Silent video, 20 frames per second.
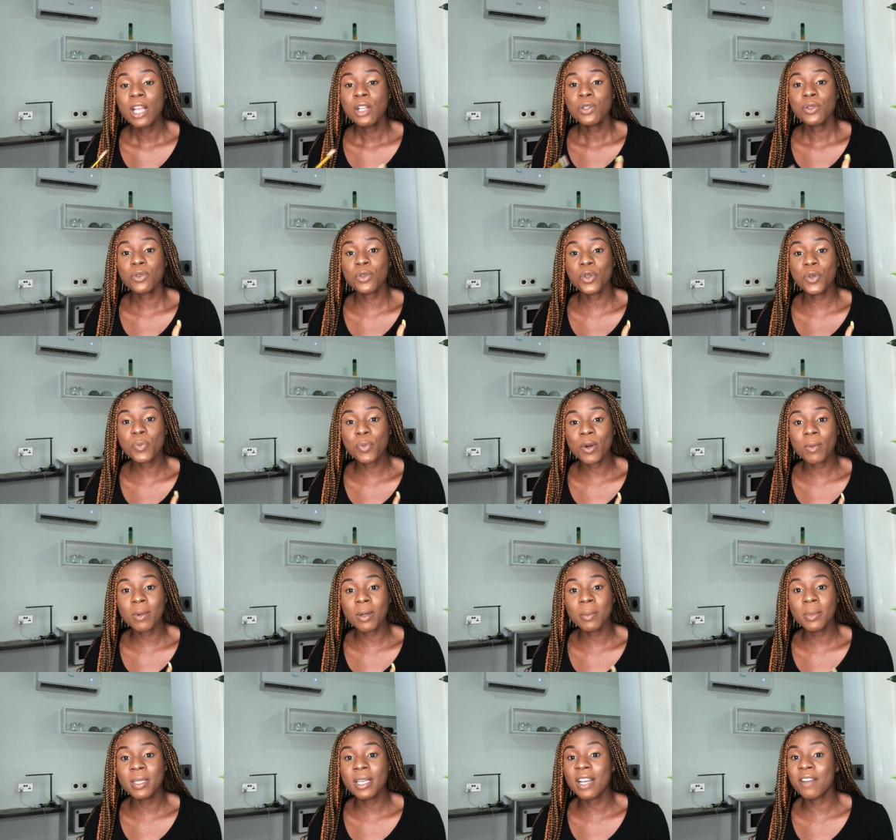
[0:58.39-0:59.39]
so you
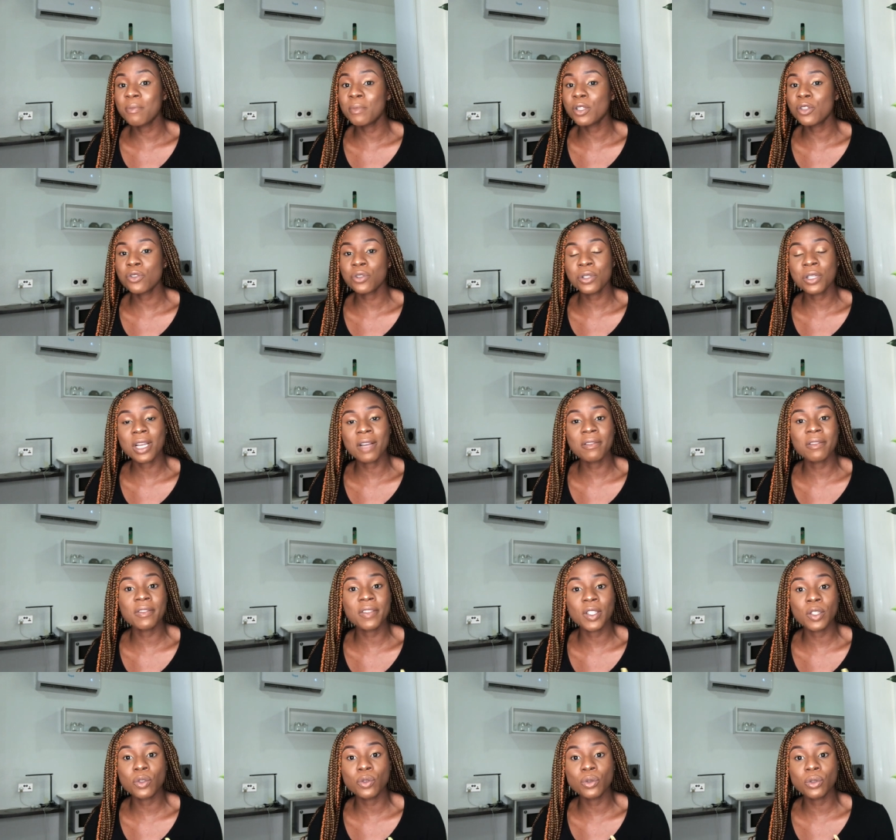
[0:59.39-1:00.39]
probably have made sure you have a
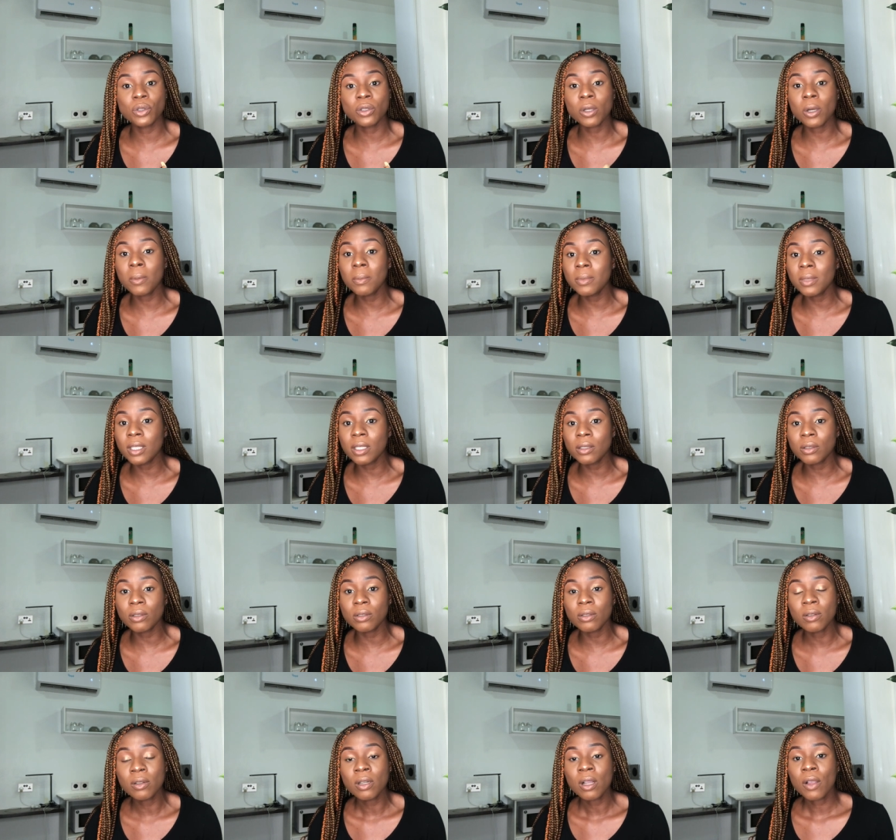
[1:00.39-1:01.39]
very good
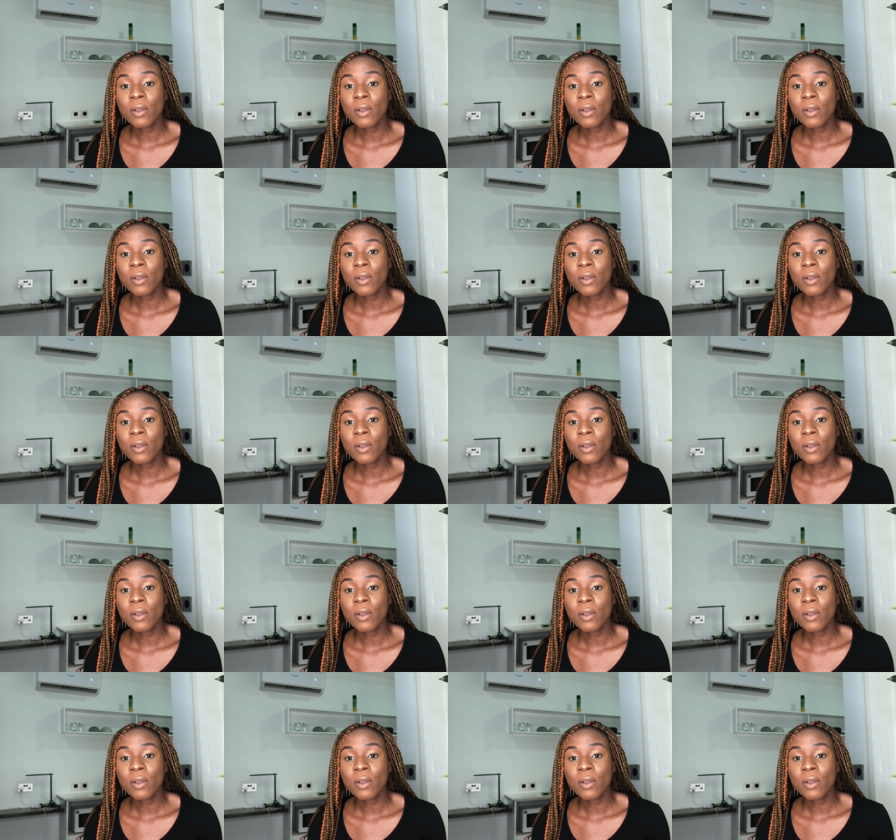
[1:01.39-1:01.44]
thumbnail